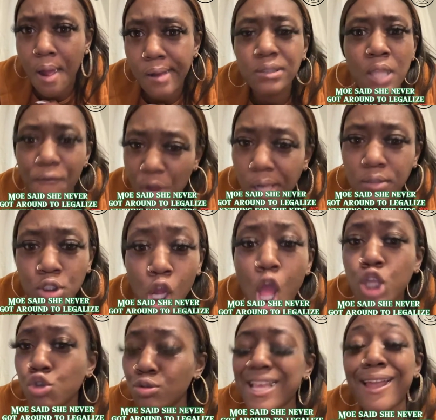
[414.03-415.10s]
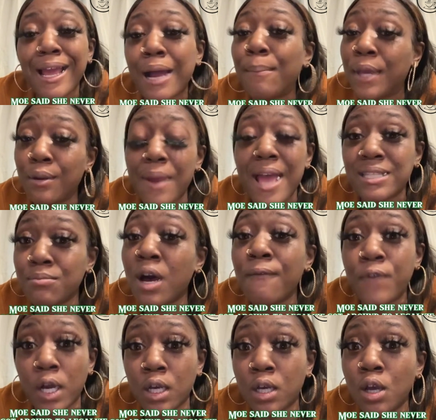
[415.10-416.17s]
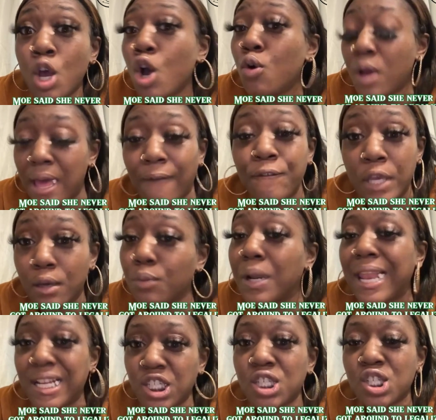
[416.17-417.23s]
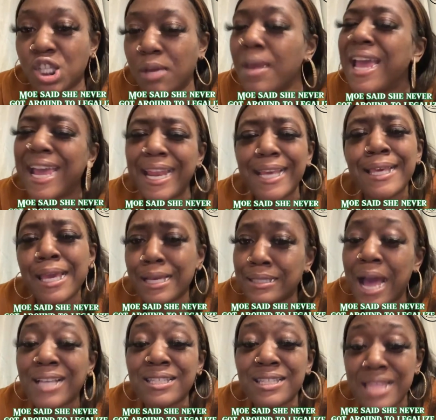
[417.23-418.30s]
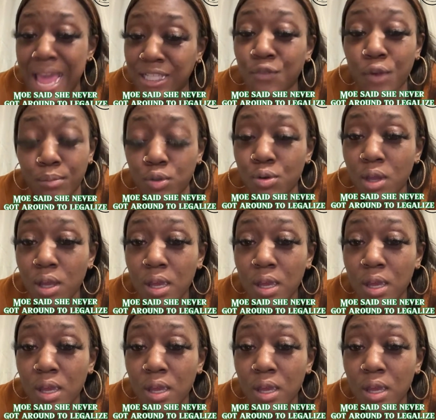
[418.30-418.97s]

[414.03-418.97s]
The fuck? You sound like a bitter ass motherfucker who had a failed relationship and the kids got snatched from you.